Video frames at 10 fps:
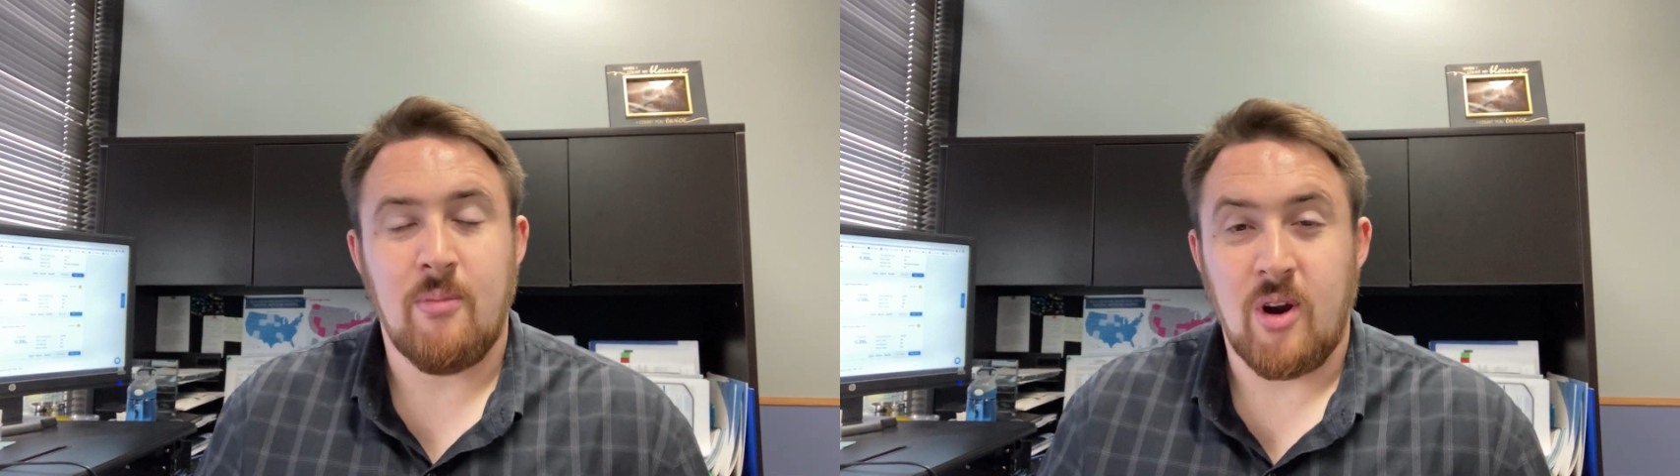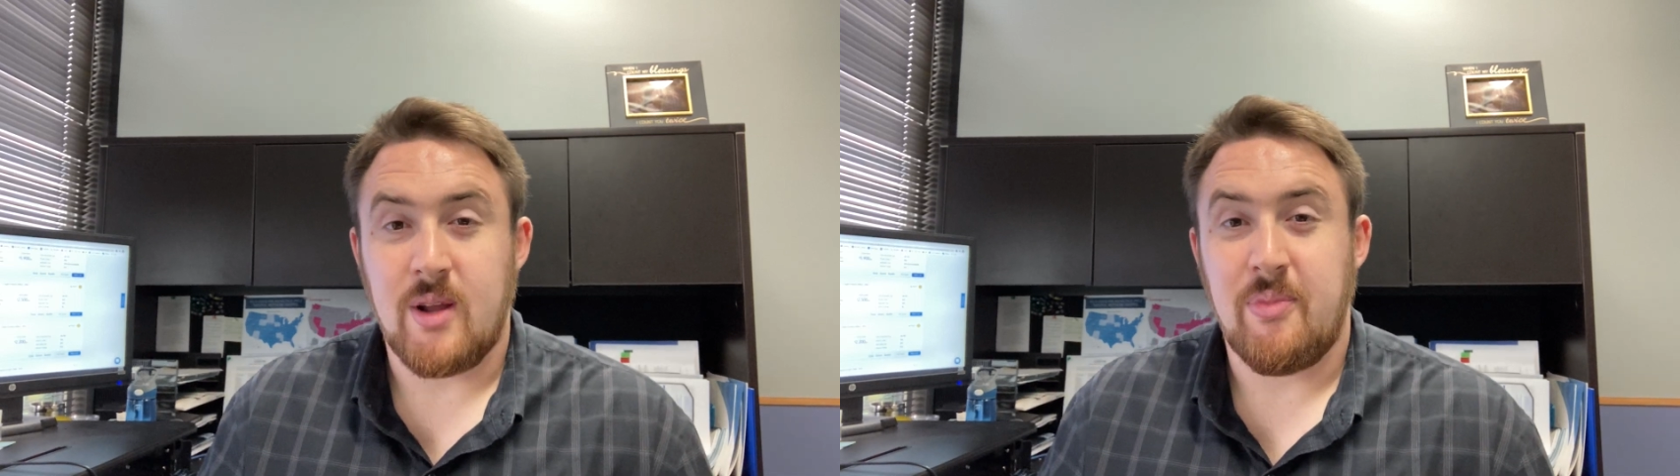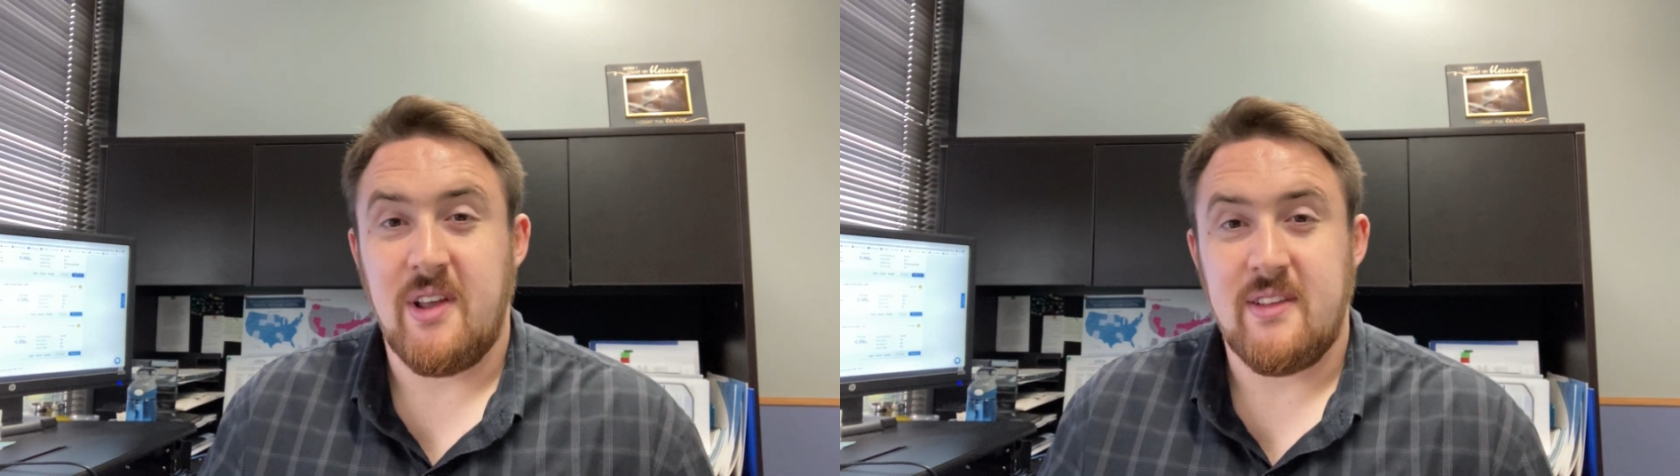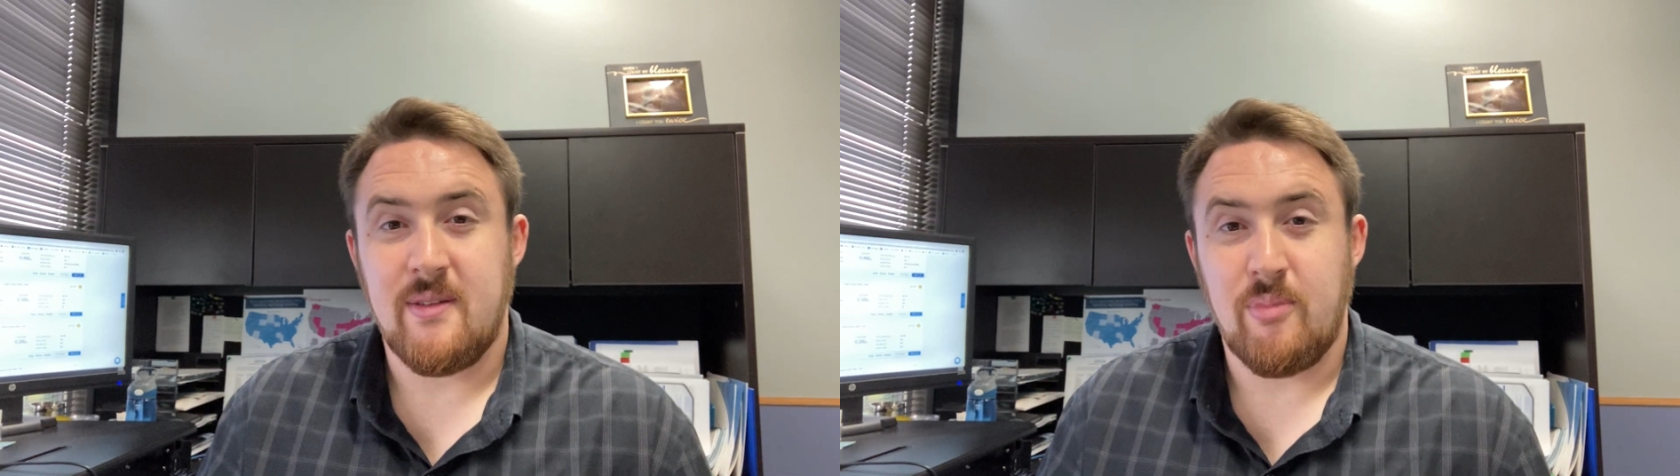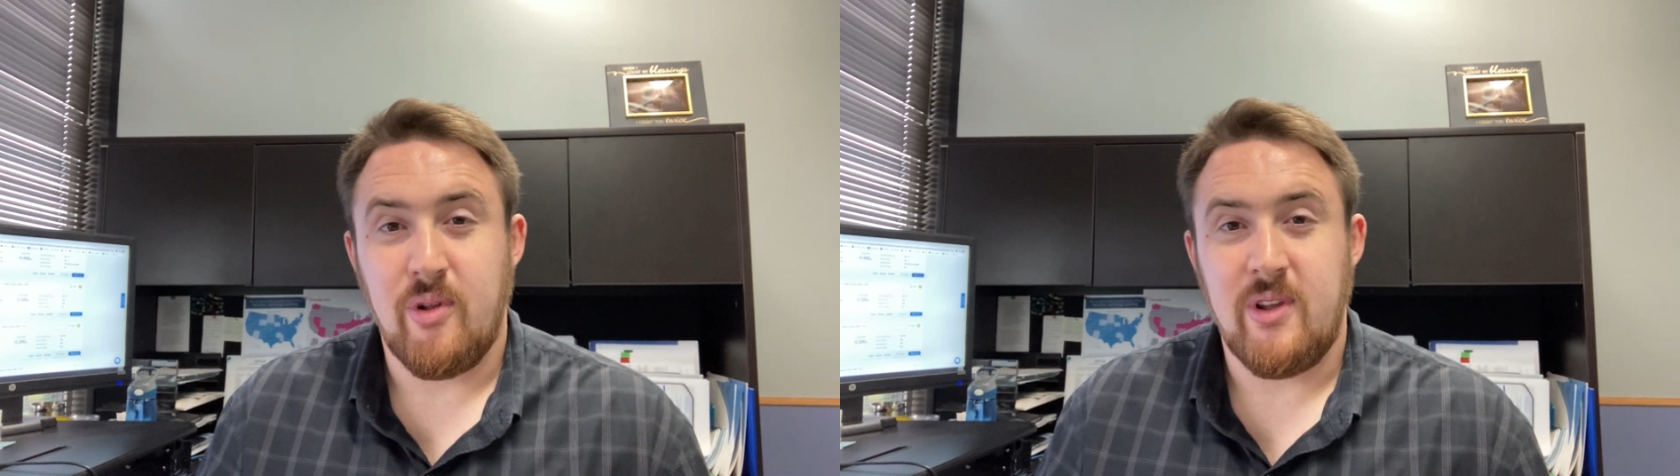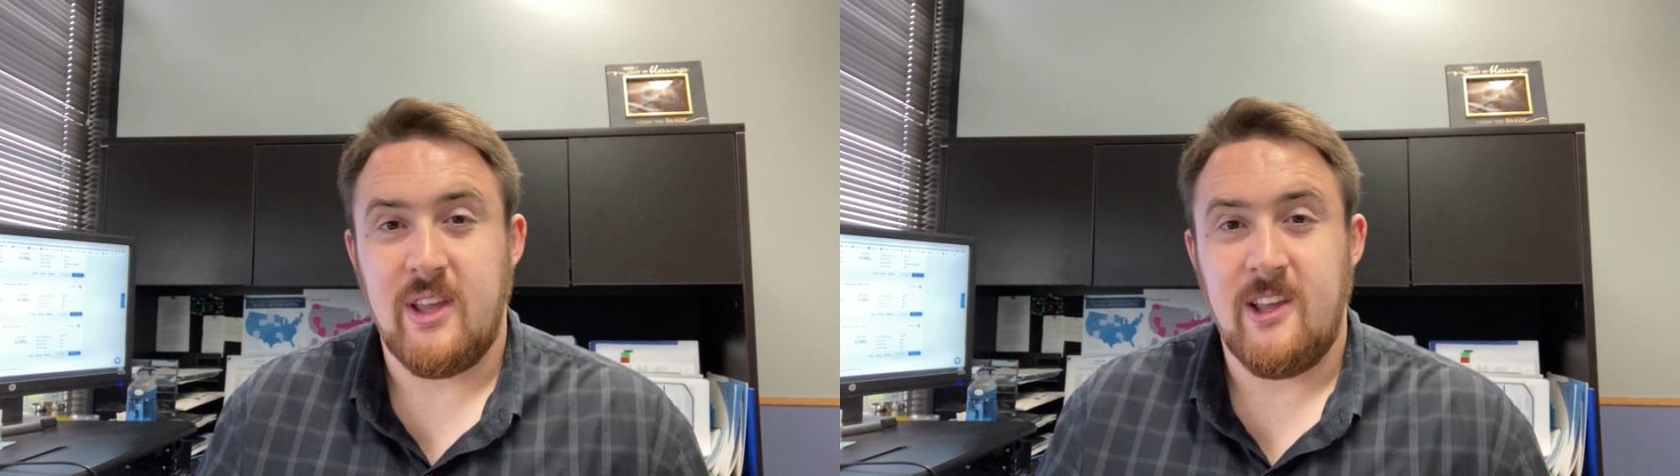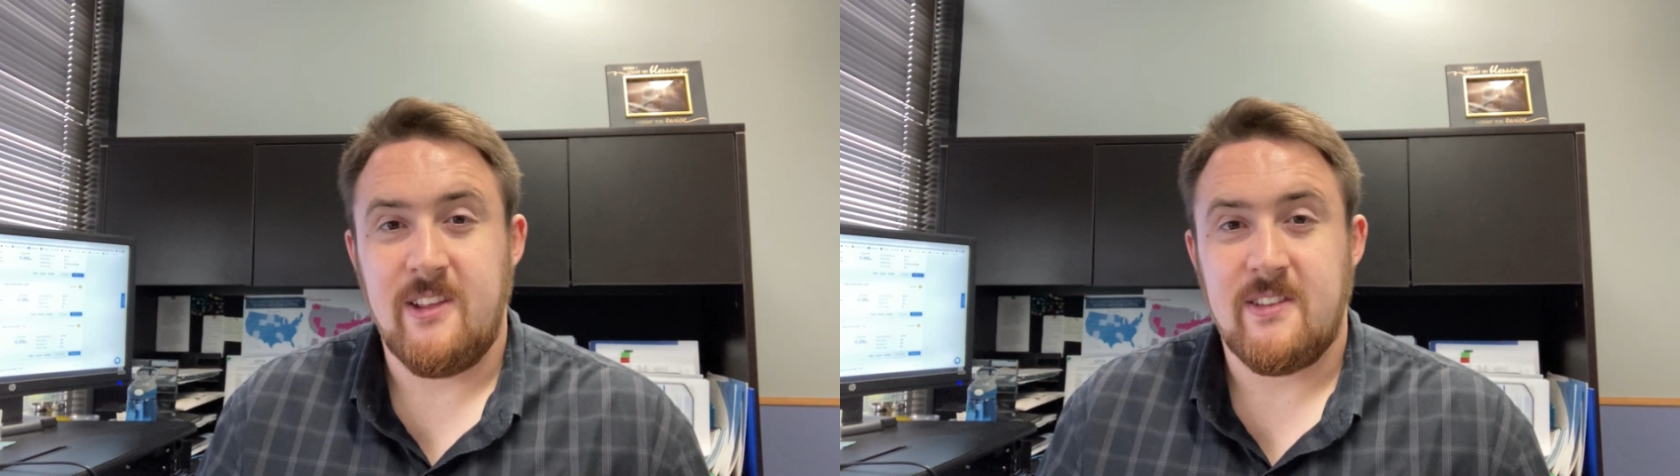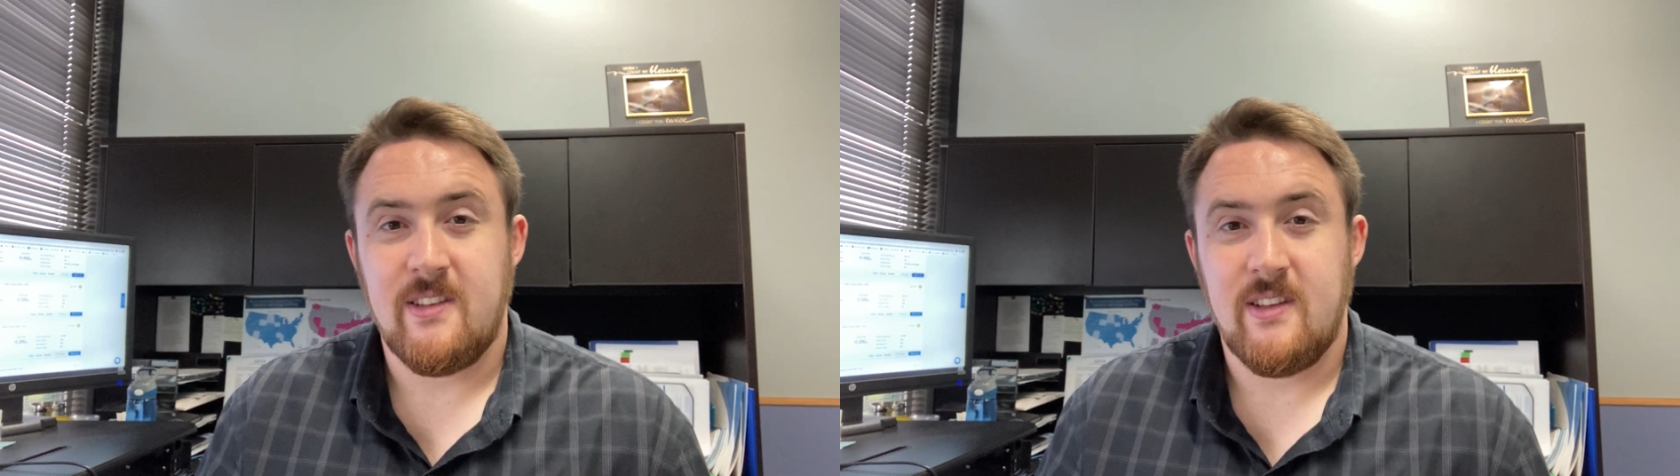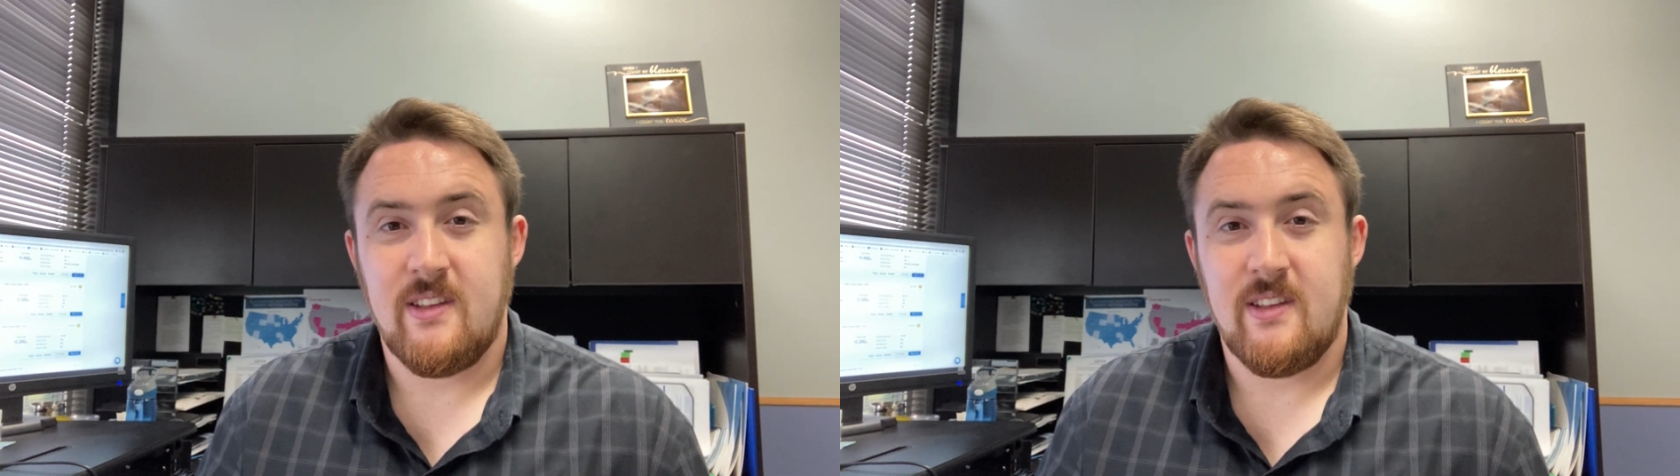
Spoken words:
marketplace employees